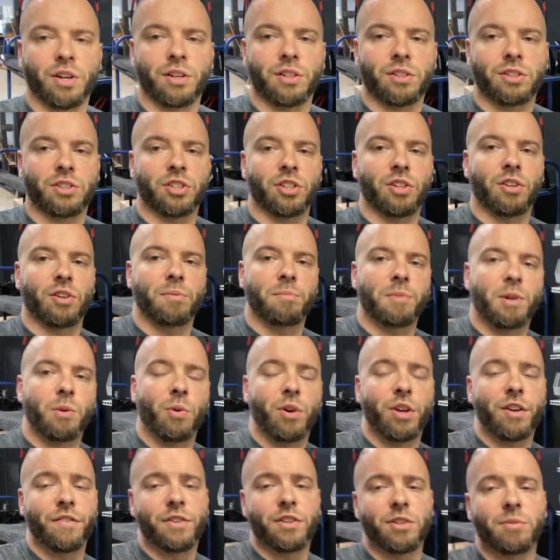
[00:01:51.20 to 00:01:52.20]
So my
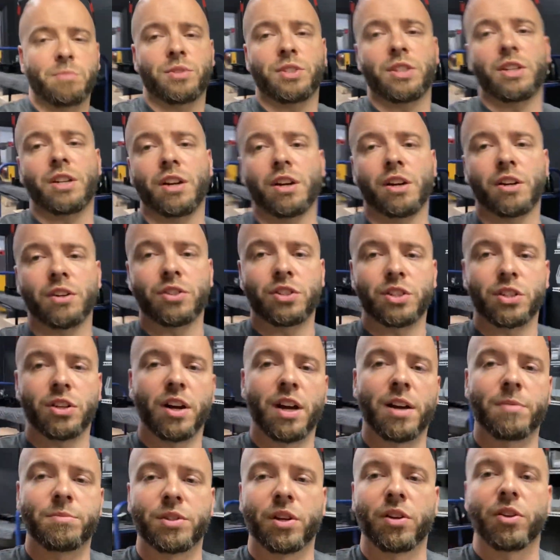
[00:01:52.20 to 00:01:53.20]
wife comes in here and she
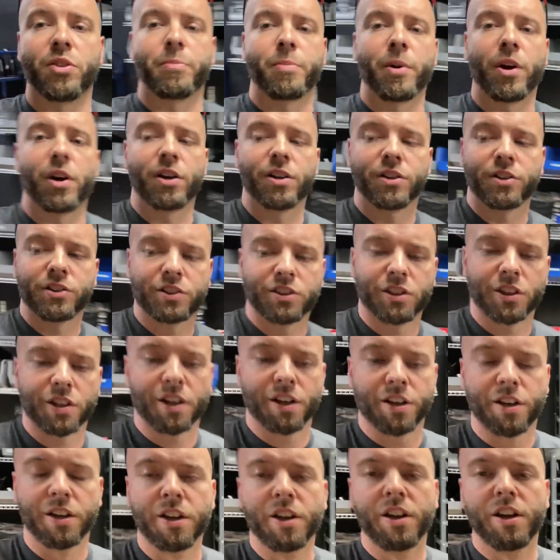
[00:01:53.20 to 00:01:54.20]
grabs all the parts
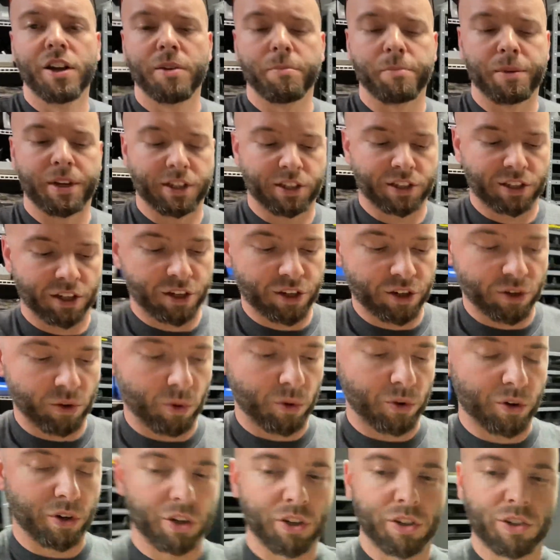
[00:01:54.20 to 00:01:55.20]
based on your
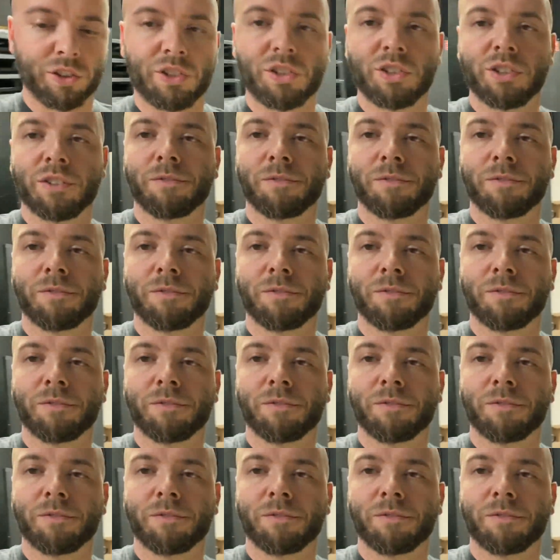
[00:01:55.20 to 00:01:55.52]
orders.